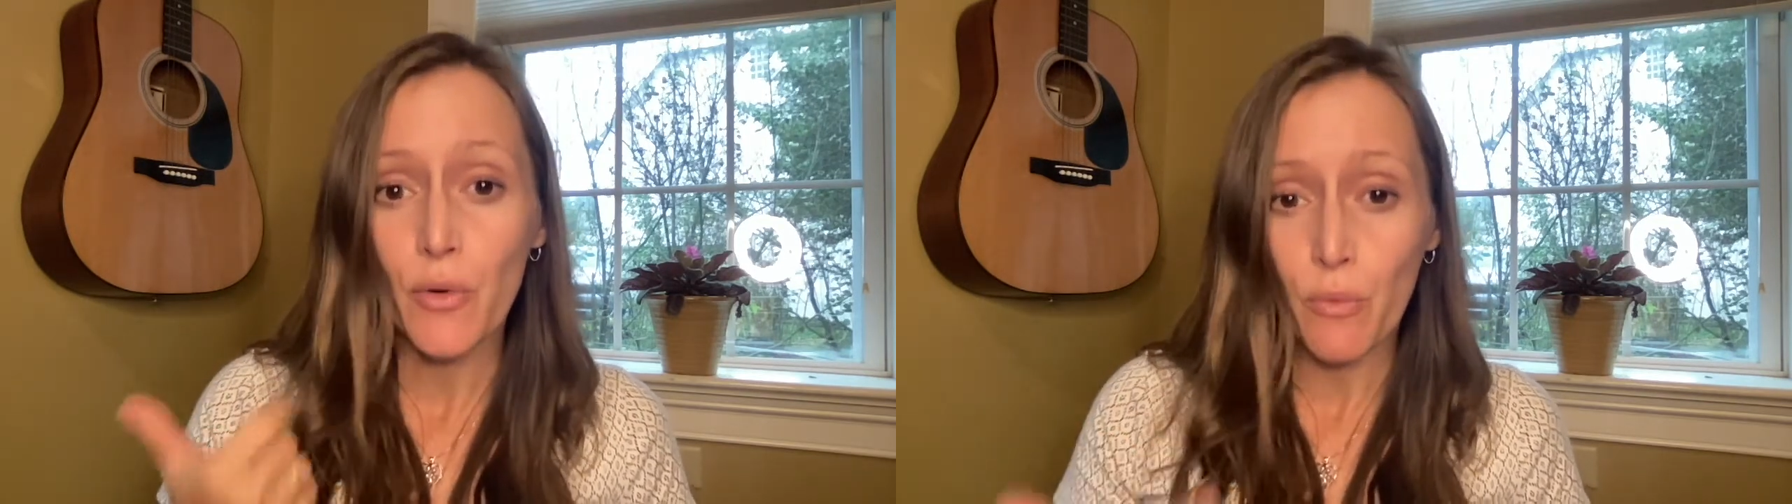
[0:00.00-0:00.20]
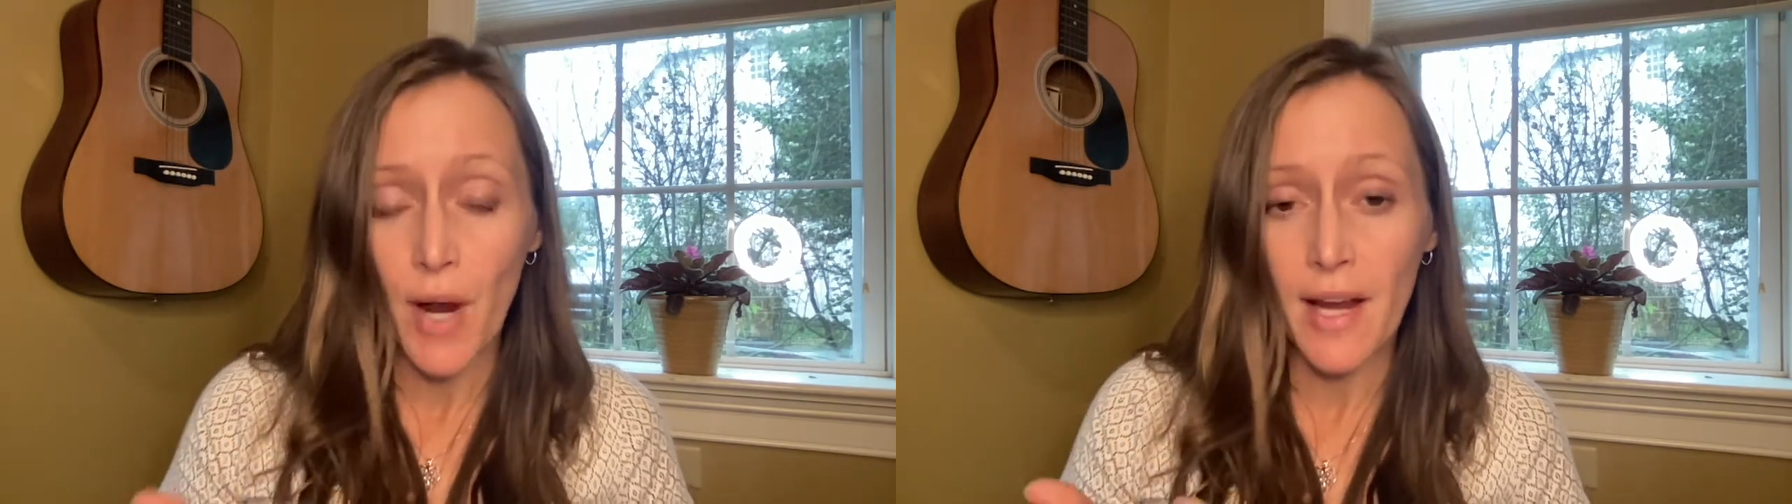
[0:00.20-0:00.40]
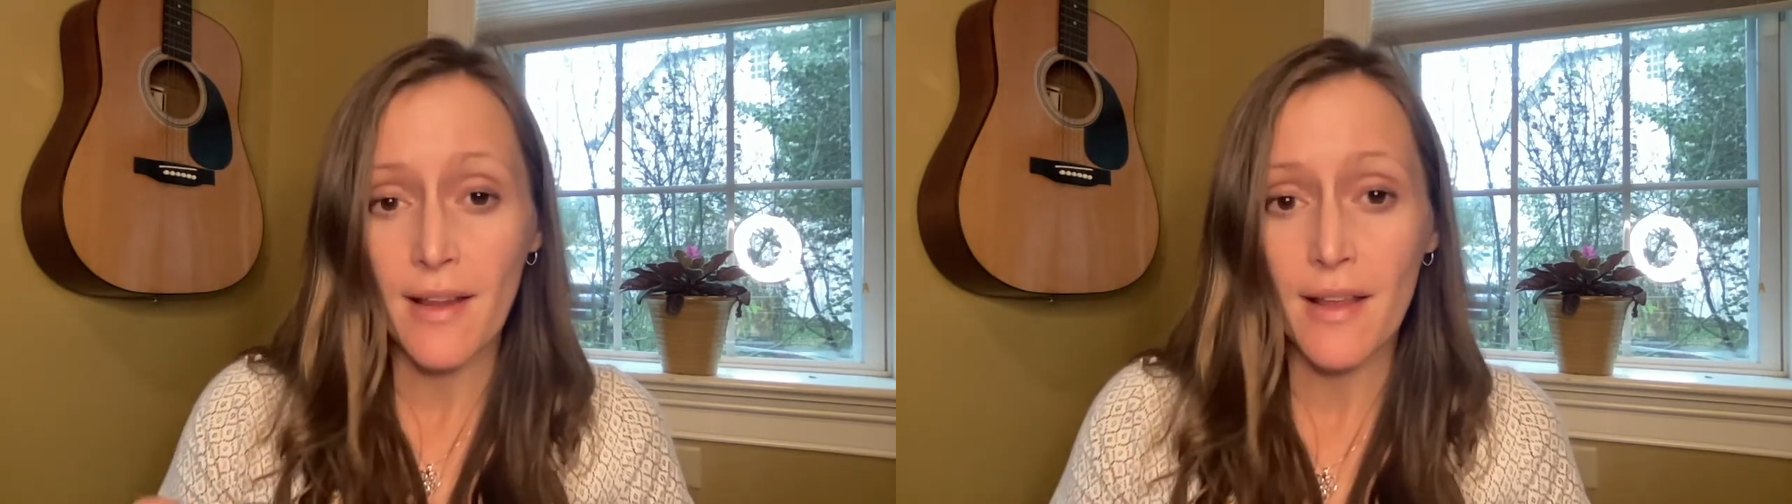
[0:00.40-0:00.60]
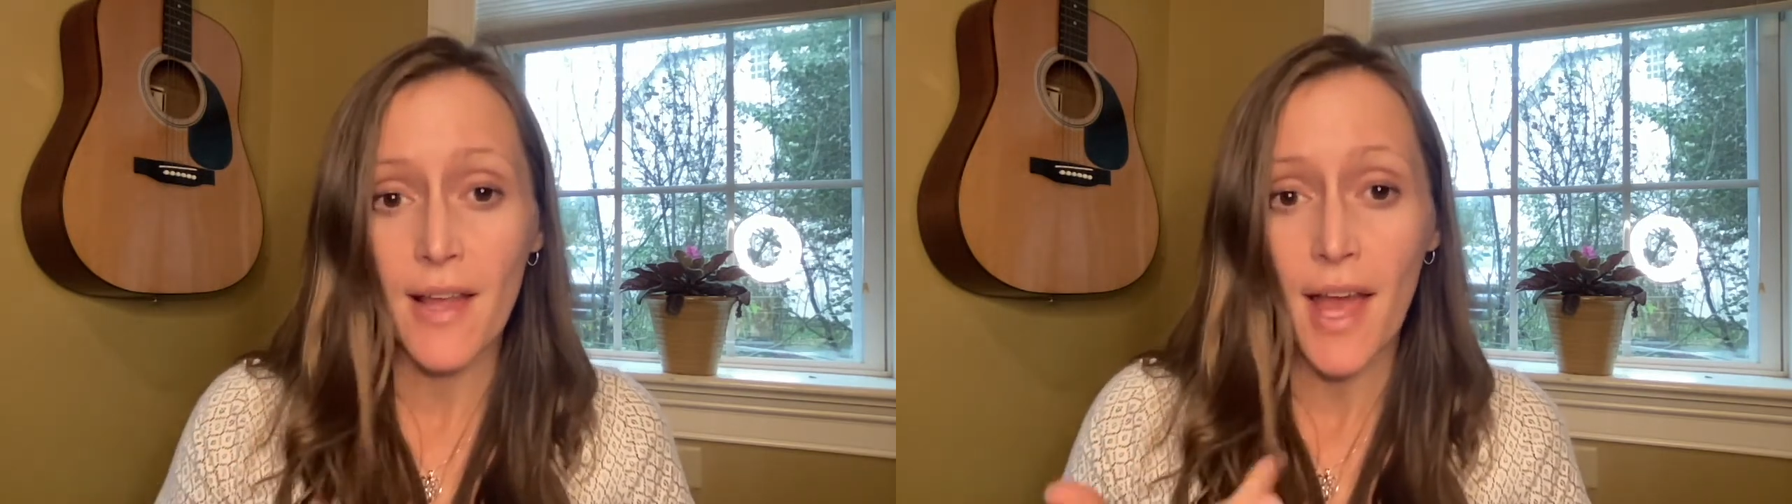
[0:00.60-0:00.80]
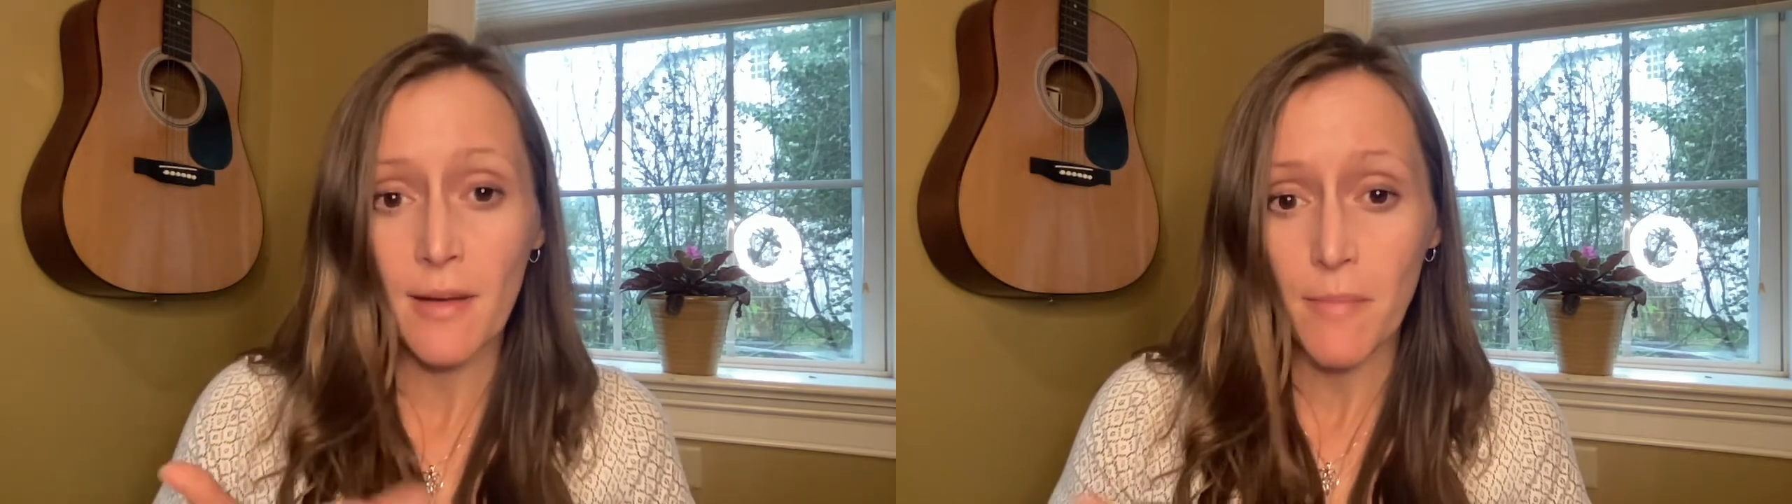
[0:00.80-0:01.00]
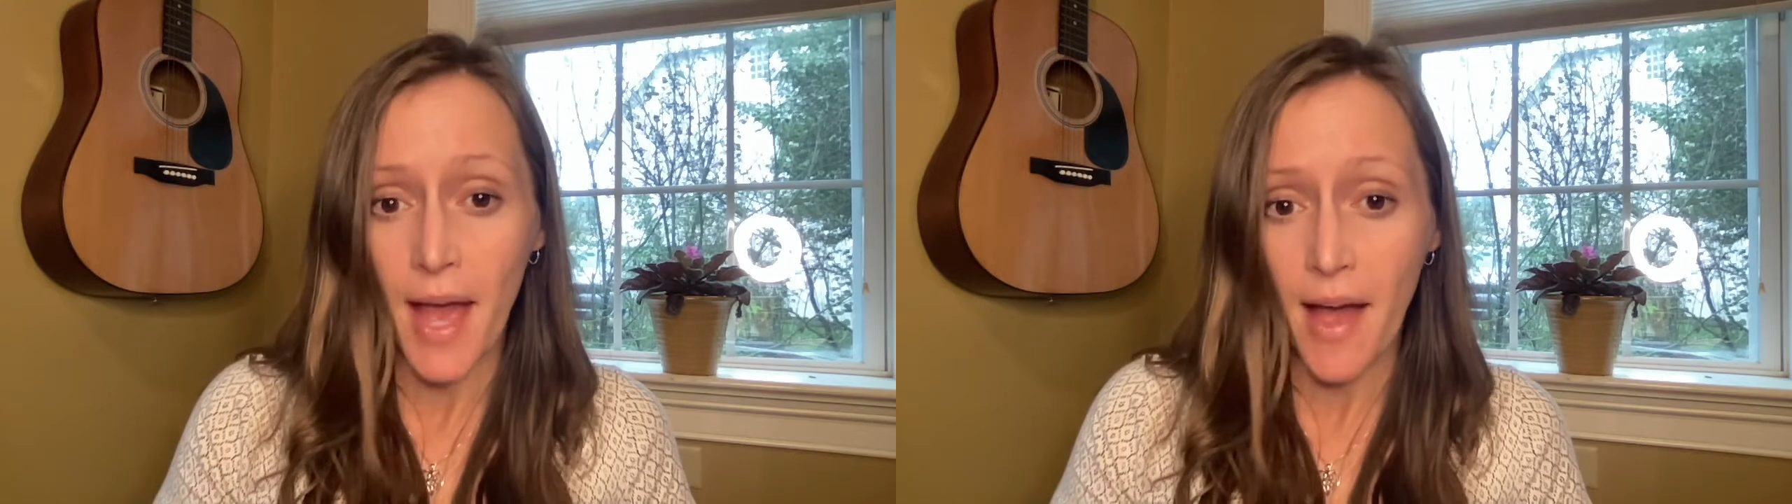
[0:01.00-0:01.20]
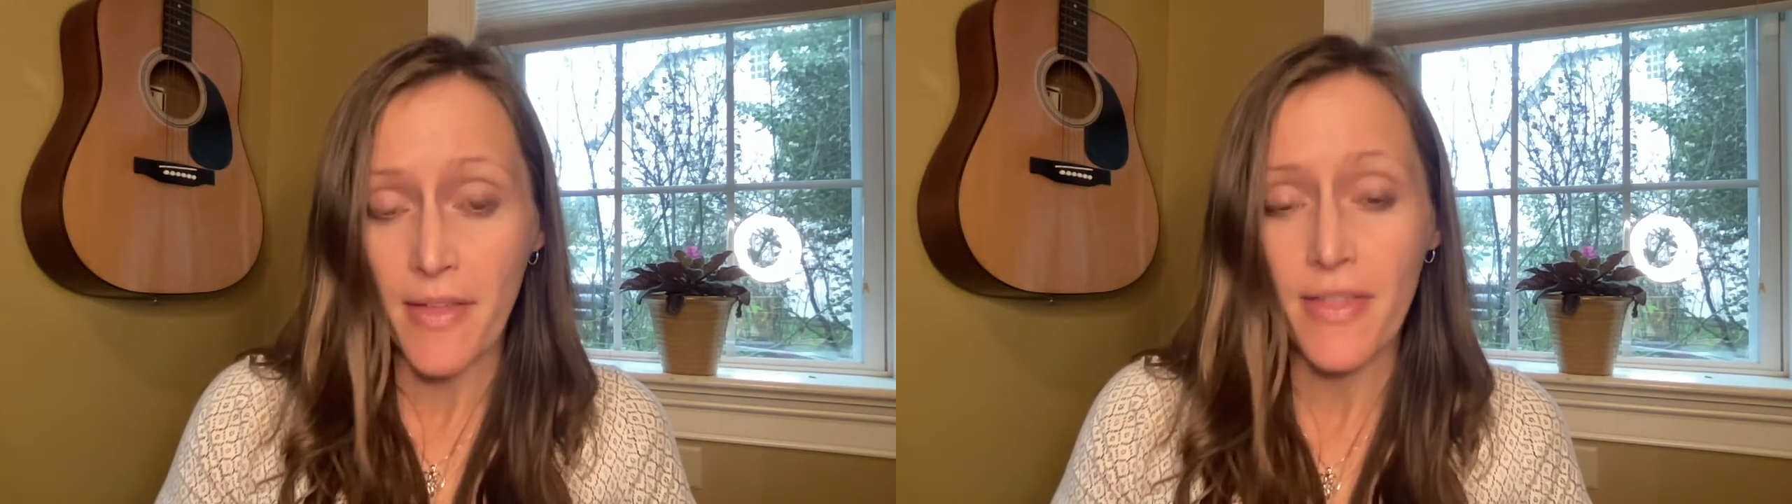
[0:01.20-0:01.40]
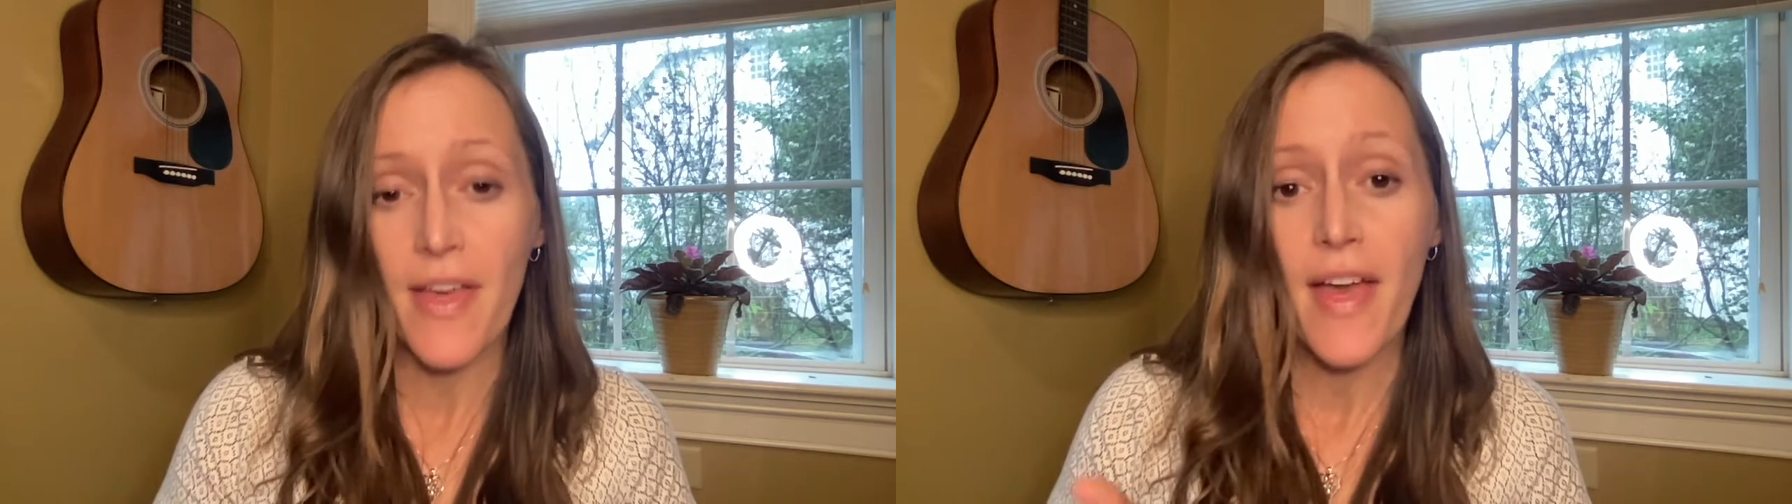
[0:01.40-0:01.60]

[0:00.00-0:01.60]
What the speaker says: writing, and math